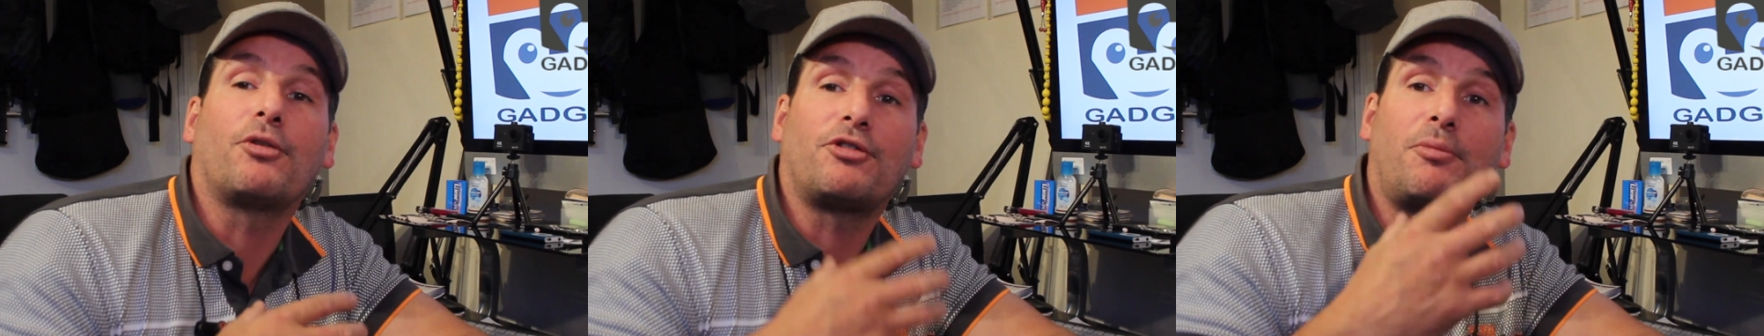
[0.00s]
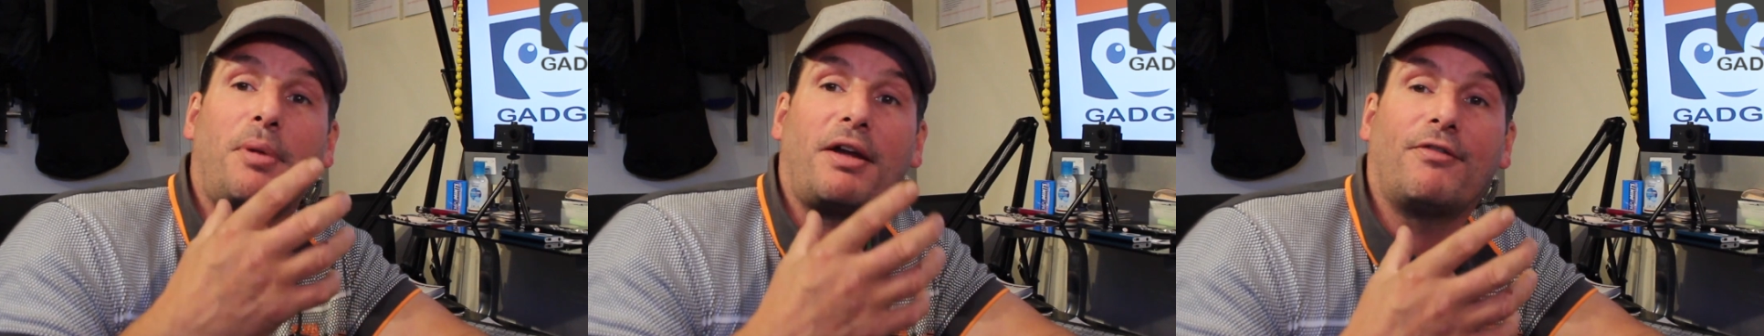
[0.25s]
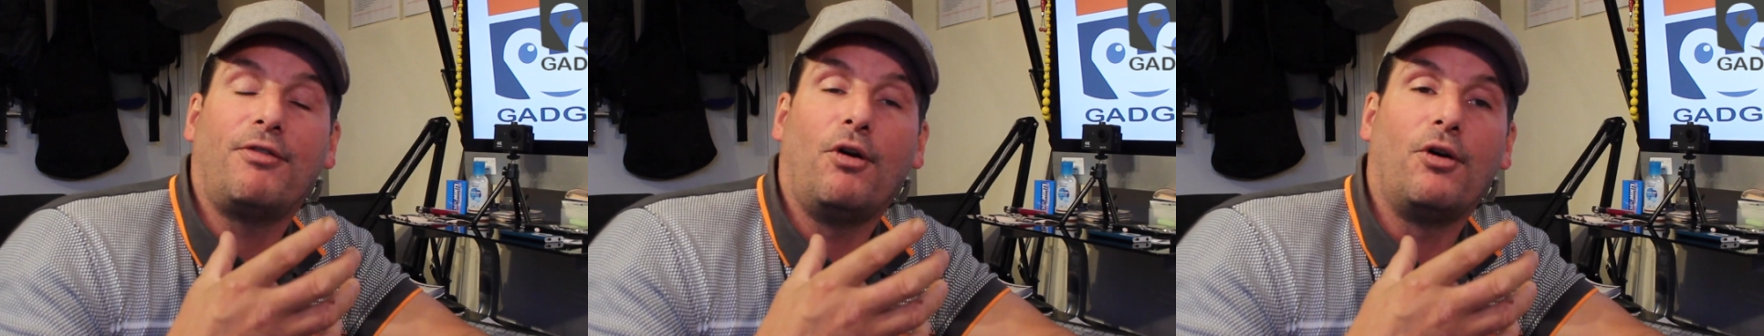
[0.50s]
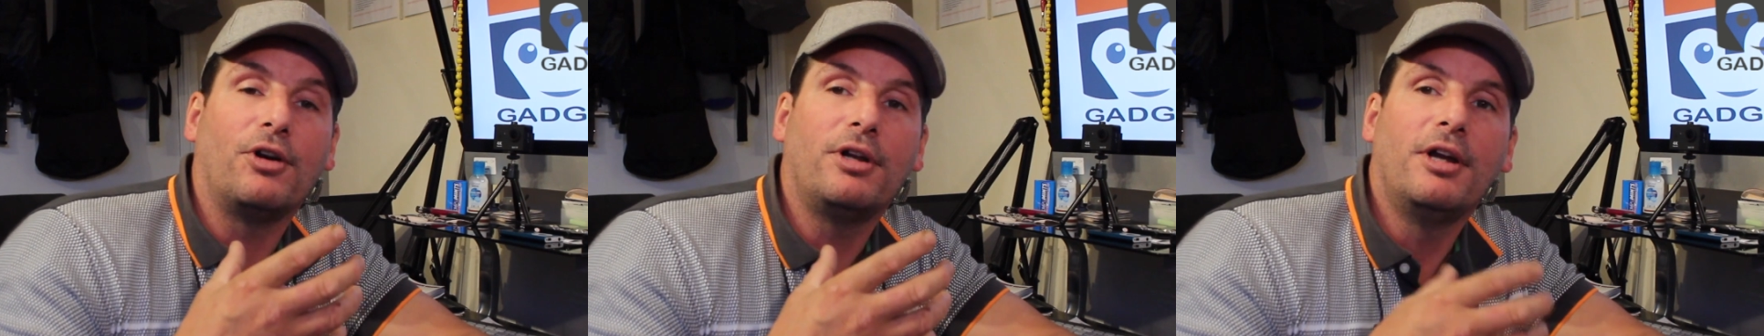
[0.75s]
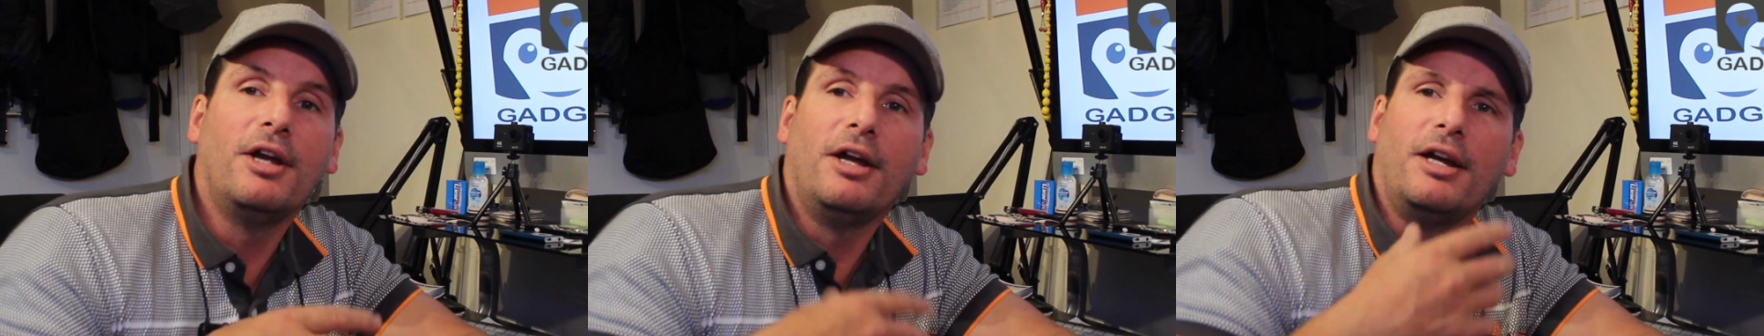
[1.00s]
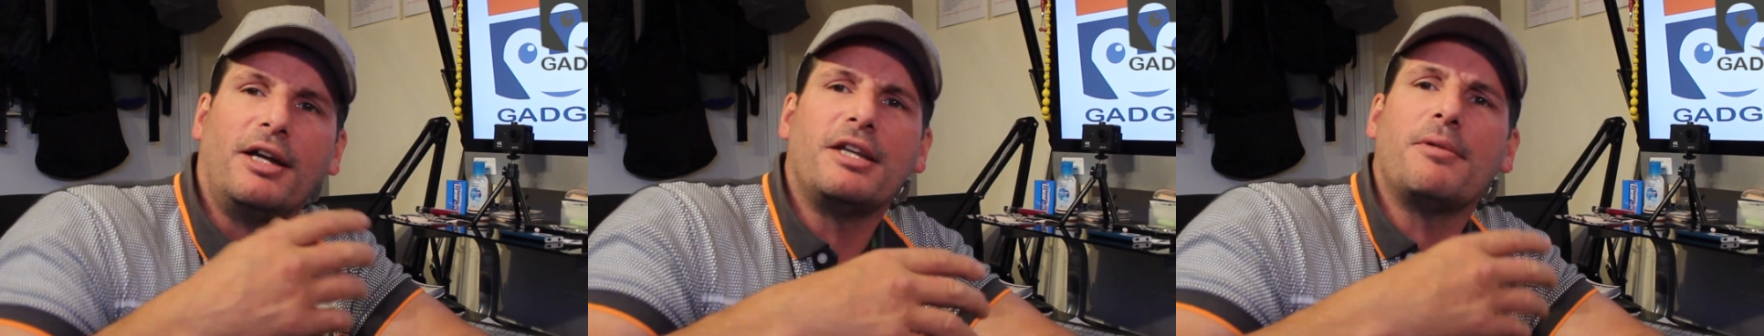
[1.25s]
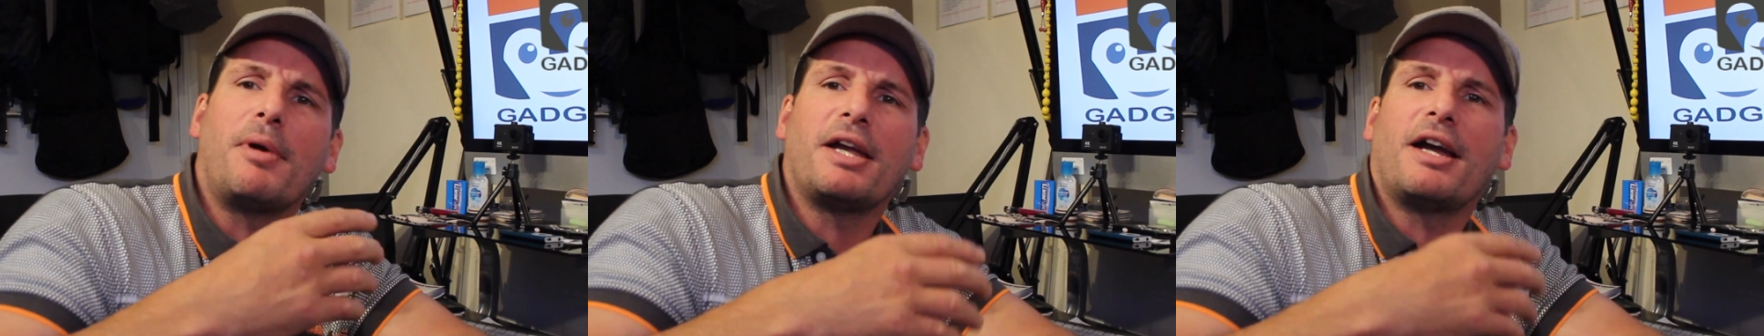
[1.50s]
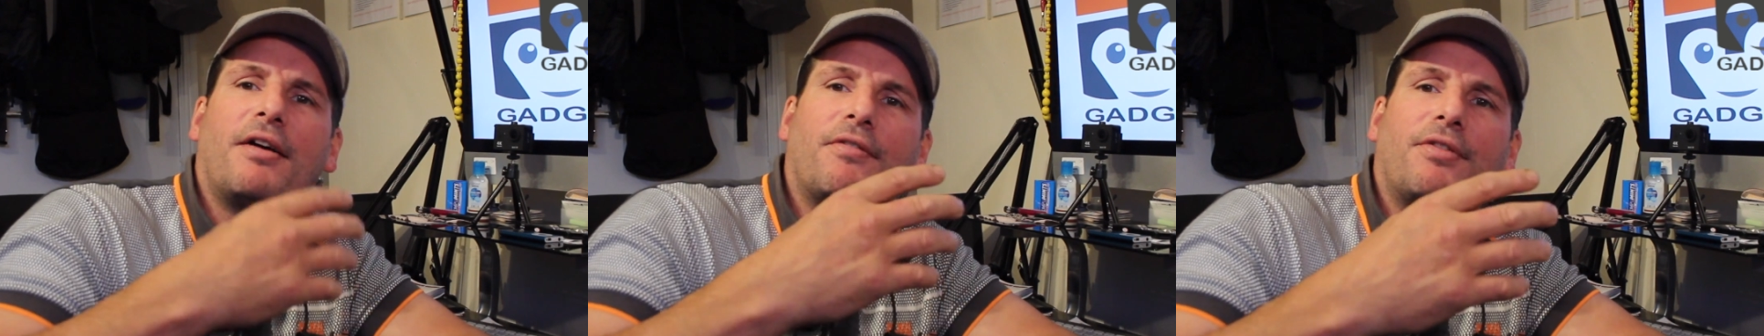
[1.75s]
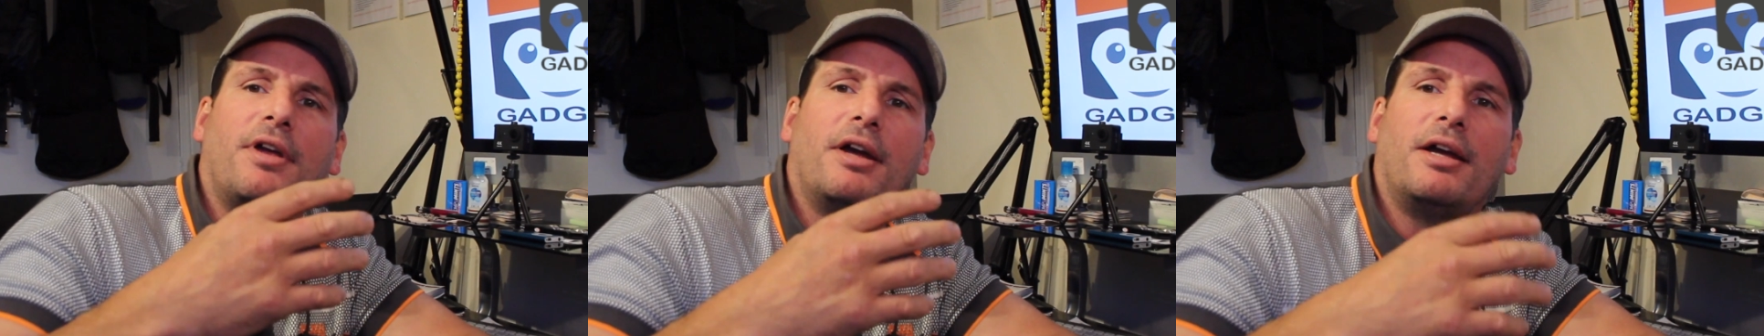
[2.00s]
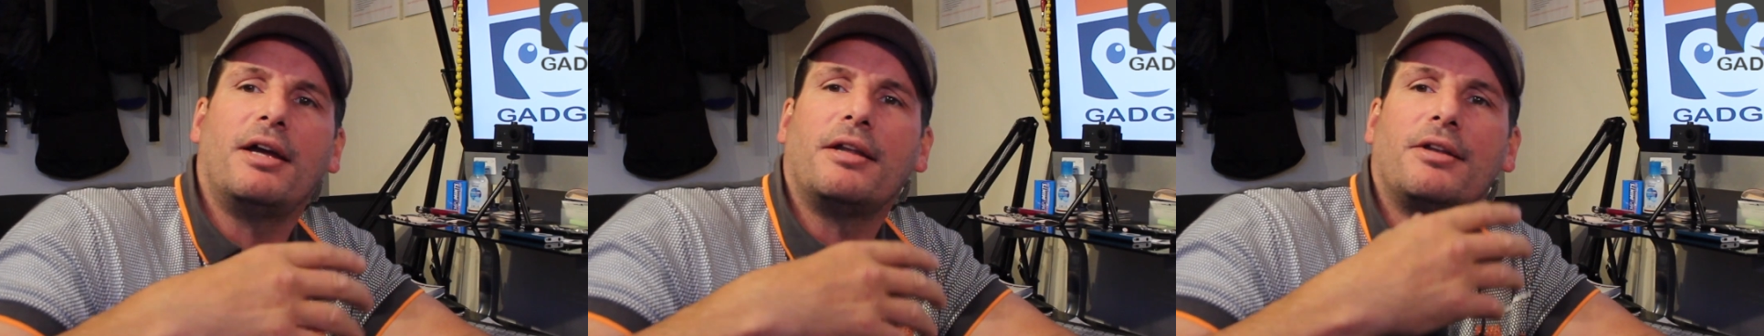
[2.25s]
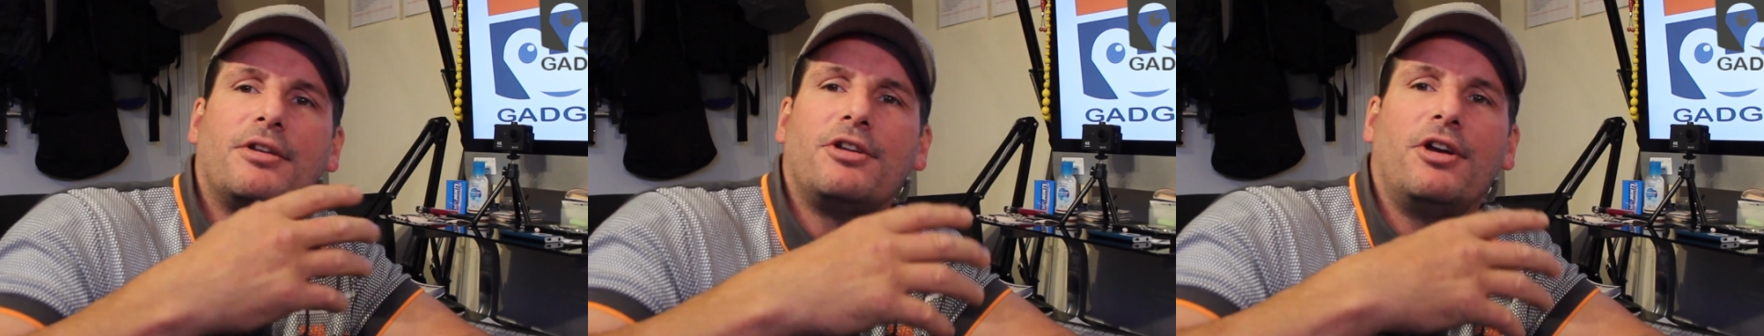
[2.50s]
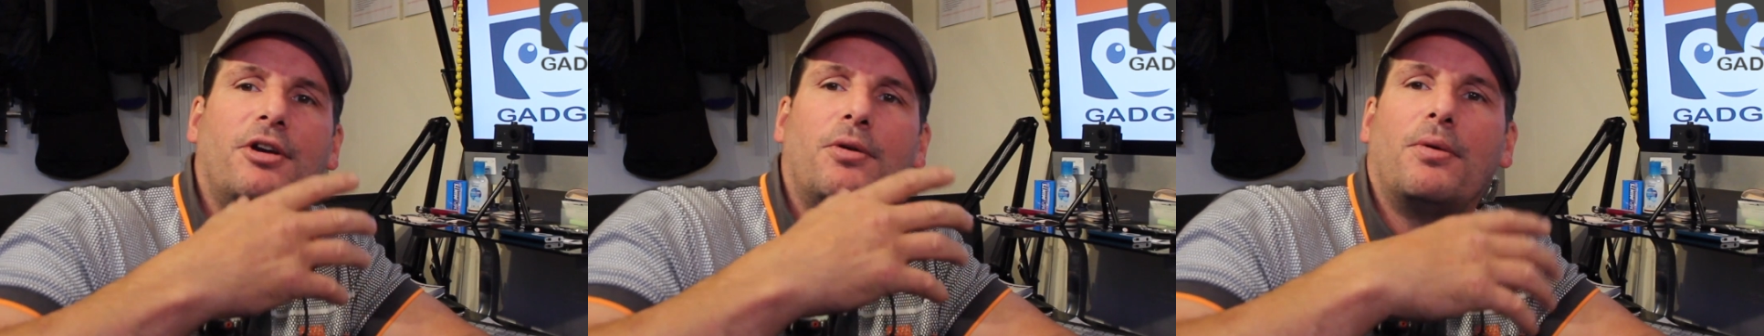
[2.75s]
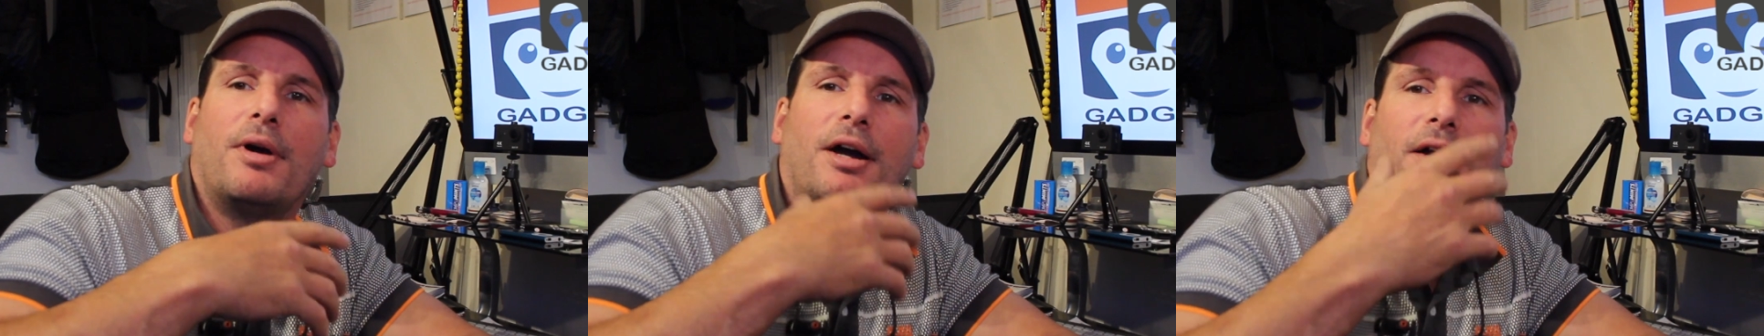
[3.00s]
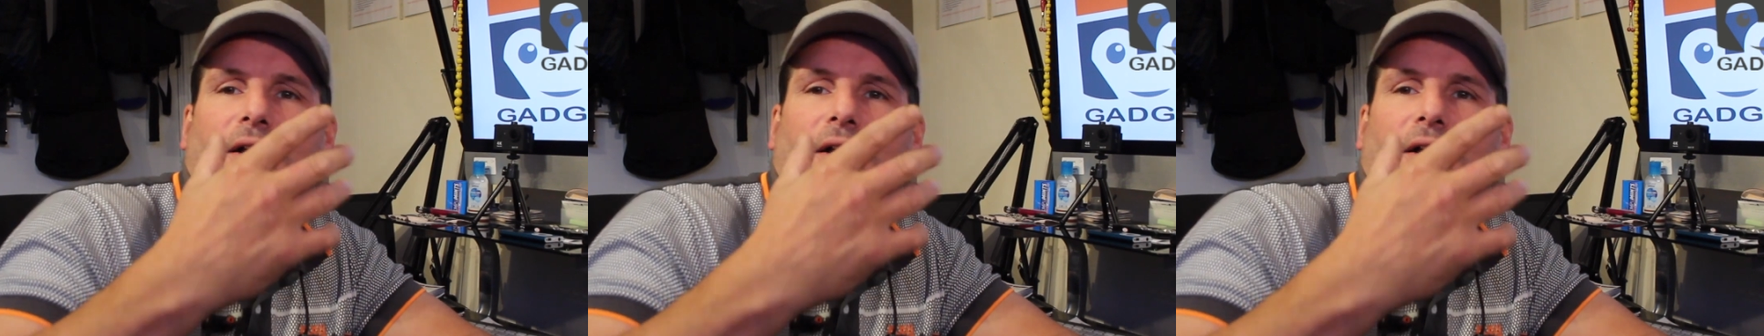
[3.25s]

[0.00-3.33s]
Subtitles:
so it's a big phone, and you might have the new